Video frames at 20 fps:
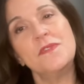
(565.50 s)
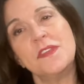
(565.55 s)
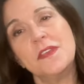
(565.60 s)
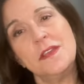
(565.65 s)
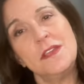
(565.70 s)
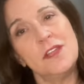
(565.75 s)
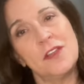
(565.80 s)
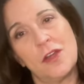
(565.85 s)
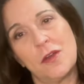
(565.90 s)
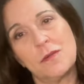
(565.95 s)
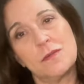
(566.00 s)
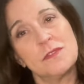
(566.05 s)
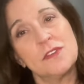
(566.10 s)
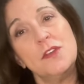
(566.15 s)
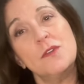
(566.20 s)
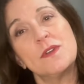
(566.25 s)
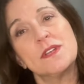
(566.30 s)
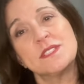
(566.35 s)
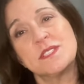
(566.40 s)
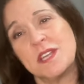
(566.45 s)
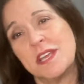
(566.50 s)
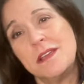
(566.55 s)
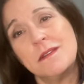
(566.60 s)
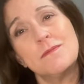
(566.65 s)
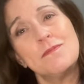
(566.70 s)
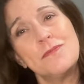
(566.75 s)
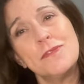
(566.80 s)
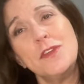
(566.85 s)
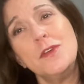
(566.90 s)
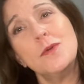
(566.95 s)
you know, you can see,
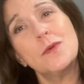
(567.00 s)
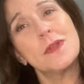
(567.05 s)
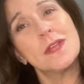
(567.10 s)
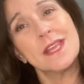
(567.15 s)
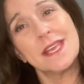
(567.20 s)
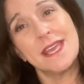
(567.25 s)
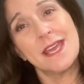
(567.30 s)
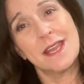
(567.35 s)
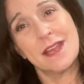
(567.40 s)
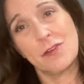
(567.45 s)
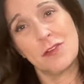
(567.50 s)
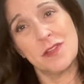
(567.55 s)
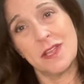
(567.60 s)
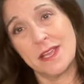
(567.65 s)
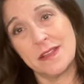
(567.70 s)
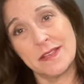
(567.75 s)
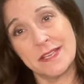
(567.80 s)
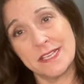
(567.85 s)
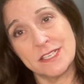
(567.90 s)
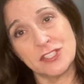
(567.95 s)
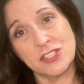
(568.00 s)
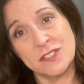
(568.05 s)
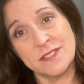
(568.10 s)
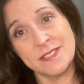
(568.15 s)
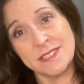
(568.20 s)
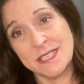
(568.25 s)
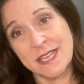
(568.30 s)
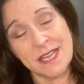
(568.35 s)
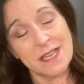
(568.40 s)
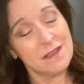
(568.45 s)
you can get everything in the kitchen
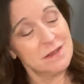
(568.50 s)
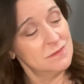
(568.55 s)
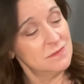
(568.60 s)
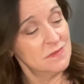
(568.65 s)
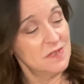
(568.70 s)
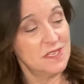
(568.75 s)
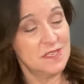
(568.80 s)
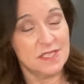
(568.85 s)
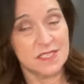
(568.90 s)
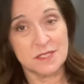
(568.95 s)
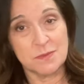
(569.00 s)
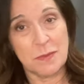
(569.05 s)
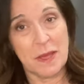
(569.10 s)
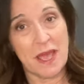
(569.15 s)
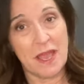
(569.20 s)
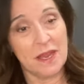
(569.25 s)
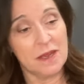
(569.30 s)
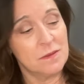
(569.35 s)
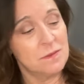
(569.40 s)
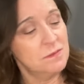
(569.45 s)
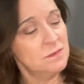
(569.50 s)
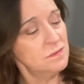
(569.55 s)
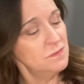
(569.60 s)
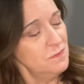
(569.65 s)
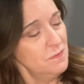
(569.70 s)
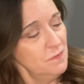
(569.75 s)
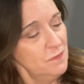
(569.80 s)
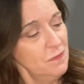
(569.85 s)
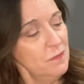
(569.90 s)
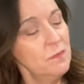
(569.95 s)
sink in this bag,
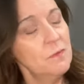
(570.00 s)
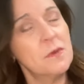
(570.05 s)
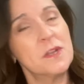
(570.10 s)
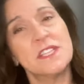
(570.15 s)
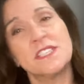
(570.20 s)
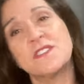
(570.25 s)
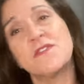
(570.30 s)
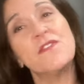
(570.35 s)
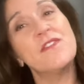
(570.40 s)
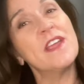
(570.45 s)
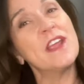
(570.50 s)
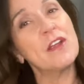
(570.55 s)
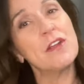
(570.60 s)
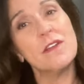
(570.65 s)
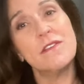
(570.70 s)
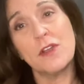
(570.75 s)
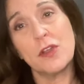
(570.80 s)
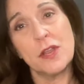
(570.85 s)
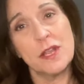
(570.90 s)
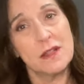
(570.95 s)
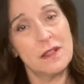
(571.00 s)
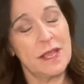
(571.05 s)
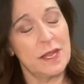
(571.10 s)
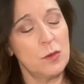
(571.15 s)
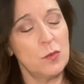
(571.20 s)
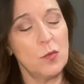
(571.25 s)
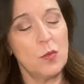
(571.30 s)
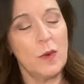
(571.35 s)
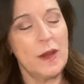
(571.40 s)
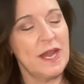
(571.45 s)
but it's very, very
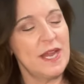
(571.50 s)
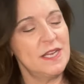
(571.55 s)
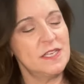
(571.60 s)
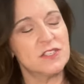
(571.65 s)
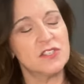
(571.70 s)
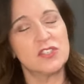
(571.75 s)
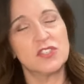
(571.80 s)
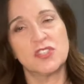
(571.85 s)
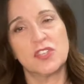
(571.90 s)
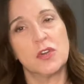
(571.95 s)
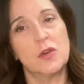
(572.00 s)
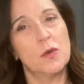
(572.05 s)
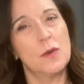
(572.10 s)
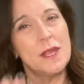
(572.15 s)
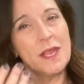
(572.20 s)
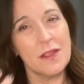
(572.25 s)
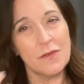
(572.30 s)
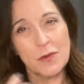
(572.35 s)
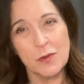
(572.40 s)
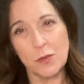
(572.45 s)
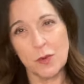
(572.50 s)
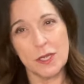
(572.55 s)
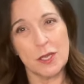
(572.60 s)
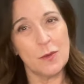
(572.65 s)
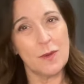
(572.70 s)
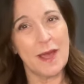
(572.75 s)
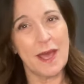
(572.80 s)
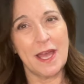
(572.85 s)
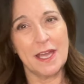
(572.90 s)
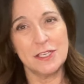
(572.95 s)
lightweight. So even when you
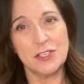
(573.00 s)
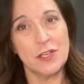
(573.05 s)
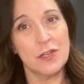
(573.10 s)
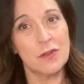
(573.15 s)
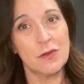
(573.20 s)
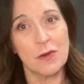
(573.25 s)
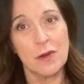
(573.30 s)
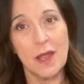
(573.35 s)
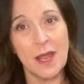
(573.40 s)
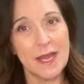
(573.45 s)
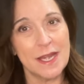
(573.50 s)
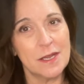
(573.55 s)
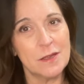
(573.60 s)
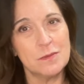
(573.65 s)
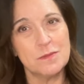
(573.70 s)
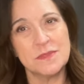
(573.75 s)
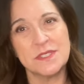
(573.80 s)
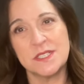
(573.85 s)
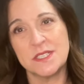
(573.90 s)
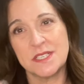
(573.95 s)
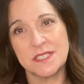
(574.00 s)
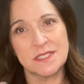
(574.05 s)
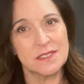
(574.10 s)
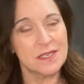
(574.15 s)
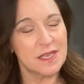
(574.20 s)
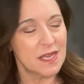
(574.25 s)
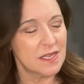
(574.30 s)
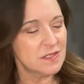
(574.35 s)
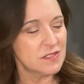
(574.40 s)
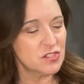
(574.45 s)
add your items, it doesn't
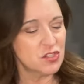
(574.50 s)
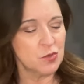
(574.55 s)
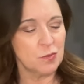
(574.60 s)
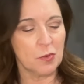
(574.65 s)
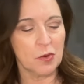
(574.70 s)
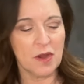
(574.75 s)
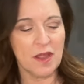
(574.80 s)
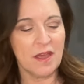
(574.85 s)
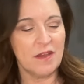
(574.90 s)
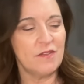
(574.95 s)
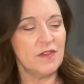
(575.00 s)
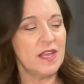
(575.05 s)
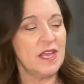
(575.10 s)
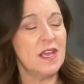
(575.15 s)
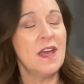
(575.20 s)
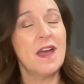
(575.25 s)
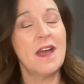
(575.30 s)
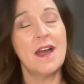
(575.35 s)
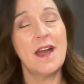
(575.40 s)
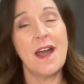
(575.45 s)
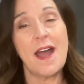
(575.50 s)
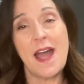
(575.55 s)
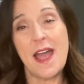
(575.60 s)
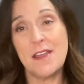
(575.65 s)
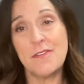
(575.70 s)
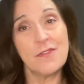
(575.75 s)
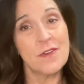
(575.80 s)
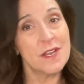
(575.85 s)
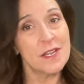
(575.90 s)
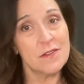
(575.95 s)
get super heavy. I
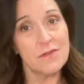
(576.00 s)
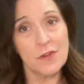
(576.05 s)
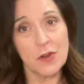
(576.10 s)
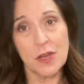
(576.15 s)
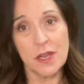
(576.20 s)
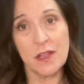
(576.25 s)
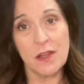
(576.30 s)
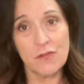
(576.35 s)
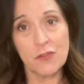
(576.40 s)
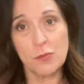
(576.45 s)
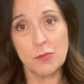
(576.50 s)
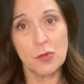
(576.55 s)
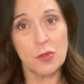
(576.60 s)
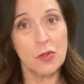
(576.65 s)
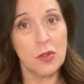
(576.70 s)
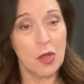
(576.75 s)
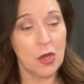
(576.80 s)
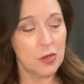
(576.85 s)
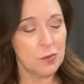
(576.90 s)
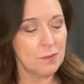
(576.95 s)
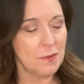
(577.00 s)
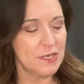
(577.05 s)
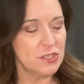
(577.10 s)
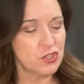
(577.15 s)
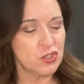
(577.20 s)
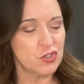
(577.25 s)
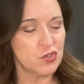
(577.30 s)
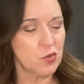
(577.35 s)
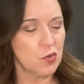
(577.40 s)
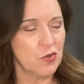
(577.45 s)
find it very comfortable on my
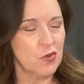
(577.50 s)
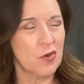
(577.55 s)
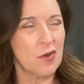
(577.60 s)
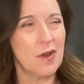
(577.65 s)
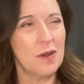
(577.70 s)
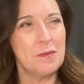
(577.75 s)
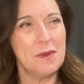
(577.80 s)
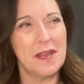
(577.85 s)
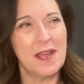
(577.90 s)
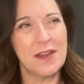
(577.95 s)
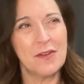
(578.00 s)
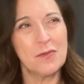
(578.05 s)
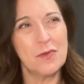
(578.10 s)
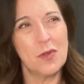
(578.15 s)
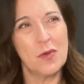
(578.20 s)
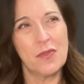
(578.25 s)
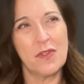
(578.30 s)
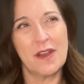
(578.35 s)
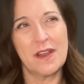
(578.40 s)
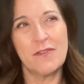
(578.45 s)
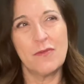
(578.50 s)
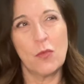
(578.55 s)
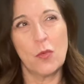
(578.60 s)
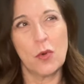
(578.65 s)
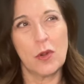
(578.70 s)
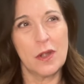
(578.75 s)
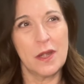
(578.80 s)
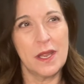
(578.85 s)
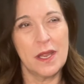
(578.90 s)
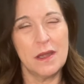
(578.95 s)
shoulder. I mean, I don't know that I've
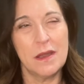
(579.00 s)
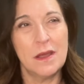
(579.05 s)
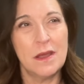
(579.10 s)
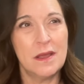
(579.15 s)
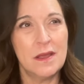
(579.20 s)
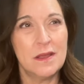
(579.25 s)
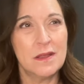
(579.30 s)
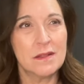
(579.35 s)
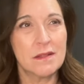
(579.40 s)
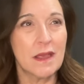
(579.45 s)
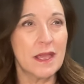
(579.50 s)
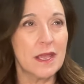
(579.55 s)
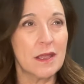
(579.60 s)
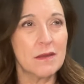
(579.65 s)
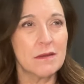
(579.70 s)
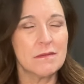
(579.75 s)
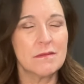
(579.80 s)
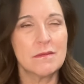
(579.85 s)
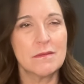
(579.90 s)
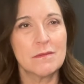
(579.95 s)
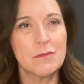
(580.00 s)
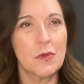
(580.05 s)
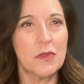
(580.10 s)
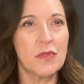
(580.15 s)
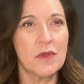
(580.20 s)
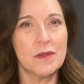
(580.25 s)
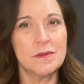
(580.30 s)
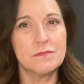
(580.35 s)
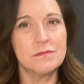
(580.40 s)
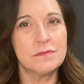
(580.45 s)
worn it like with
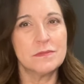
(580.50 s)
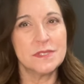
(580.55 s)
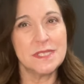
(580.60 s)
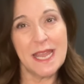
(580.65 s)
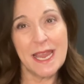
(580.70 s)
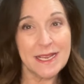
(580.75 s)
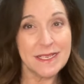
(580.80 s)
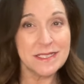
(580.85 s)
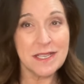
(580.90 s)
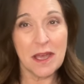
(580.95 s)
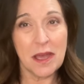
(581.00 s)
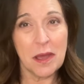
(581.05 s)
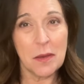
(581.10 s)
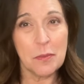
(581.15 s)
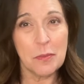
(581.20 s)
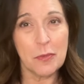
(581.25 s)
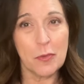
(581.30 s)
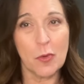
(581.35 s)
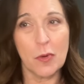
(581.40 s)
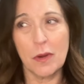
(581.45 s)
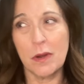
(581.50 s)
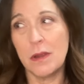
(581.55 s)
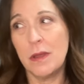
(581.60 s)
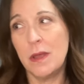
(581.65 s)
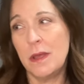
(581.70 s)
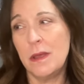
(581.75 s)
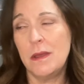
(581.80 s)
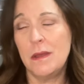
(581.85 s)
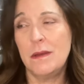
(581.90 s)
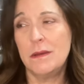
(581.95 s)
a tank top or,
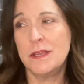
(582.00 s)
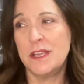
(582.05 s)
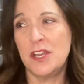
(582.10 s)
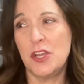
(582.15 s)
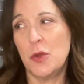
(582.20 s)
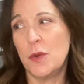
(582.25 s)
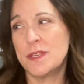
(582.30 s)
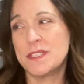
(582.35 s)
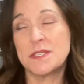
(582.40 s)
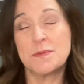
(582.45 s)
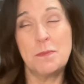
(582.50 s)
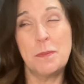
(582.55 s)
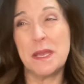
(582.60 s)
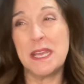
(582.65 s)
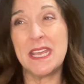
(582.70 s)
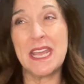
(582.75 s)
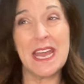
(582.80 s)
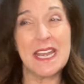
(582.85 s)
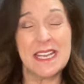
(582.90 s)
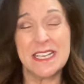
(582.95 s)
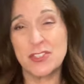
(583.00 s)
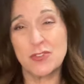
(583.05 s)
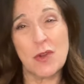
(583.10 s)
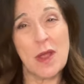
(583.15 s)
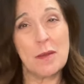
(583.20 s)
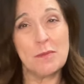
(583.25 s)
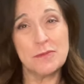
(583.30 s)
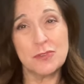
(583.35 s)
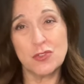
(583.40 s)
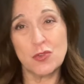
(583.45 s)
you know, a spaghetti
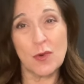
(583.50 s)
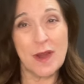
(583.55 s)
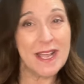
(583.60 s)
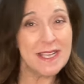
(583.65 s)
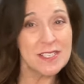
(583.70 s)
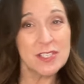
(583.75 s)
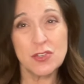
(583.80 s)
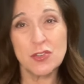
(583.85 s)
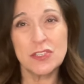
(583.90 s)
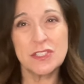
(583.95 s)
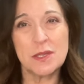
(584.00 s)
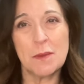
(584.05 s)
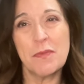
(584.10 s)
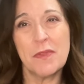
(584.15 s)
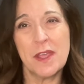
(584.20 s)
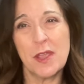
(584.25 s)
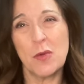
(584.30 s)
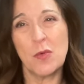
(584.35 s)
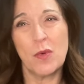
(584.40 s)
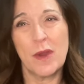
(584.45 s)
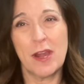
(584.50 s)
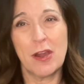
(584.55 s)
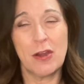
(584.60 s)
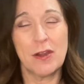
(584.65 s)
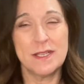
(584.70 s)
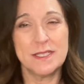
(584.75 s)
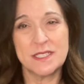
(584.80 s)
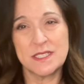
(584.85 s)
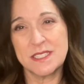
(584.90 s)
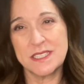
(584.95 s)
strap dress or something where
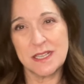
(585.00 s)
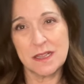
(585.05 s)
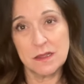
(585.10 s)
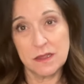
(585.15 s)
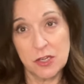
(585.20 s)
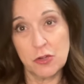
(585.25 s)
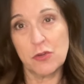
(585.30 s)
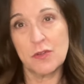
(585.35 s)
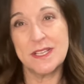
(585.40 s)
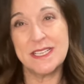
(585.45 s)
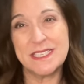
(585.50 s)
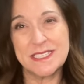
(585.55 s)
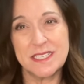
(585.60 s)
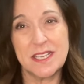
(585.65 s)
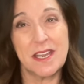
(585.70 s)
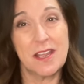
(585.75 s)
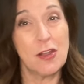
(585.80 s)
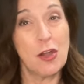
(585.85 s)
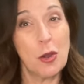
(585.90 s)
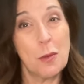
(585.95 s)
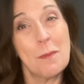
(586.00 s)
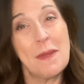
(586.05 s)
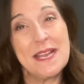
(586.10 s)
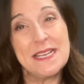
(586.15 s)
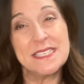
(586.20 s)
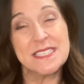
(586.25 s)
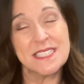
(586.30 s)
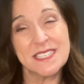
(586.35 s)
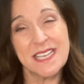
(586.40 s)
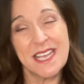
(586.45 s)
it's literally sitting on my
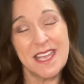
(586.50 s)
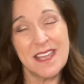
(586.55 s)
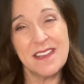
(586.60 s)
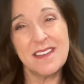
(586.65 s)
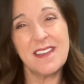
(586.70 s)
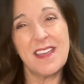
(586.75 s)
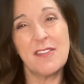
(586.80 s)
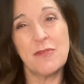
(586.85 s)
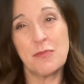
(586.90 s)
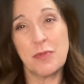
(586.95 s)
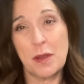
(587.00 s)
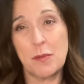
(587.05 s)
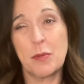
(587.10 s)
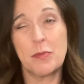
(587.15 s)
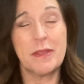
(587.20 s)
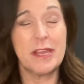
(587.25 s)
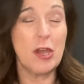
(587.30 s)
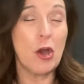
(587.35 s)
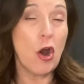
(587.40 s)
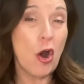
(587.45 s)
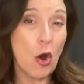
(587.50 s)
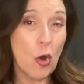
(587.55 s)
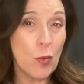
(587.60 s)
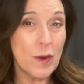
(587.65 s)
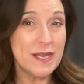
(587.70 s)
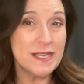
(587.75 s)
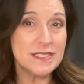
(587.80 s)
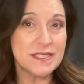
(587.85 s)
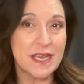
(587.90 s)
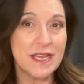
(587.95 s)
skin. I've probably
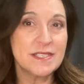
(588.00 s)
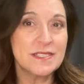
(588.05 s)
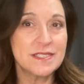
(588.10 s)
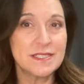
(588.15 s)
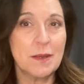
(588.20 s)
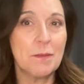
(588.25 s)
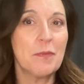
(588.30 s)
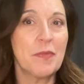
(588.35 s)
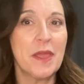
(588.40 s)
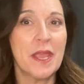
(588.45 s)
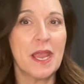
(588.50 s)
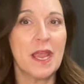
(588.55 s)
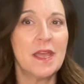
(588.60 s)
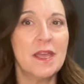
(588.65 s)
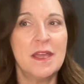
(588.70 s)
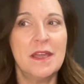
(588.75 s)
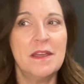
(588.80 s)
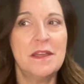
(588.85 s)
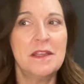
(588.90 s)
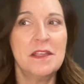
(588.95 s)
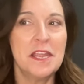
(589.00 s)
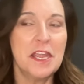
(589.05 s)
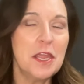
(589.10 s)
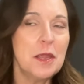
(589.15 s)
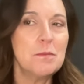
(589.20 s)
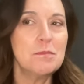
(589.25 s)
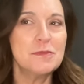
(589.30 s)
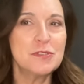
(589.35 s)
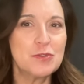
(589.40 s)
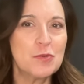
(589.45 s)
always had something
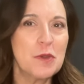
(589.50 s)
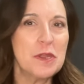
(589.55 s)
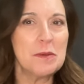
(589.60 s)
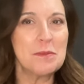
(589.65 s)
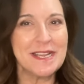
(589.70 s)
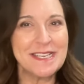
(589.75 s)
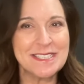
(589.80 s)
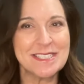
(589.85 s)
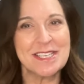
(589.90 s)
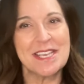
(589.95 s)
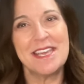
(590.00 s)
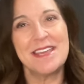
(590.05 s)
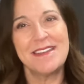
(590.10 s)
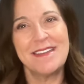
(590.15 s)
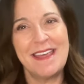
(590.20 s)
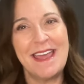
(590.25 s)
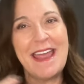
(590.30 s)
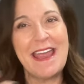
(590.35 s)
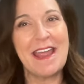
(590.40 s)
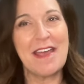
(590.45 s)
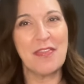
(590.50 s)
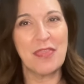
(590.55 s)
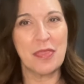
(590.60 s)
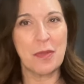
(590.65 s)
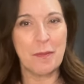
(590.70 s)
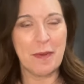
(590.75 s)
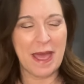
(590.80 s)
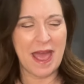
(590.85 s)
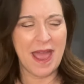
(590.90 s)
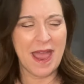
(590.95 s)
in between my skin and the
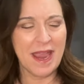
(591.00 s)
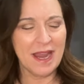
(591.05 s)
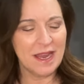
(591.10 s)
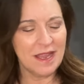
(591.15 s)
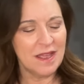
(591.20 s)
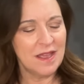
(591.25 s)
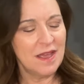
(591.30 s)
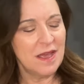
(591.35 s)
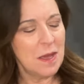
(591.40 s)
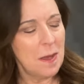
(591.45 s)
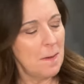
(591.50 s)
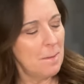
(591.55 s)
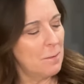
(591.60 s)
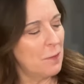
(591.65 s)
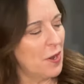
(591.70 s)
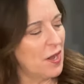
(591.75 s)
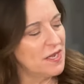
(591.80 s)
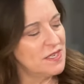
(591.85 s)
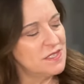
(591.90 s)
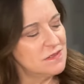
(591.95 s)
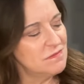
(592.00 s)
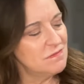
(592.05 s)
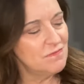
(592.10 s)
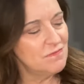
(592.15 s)
bag, but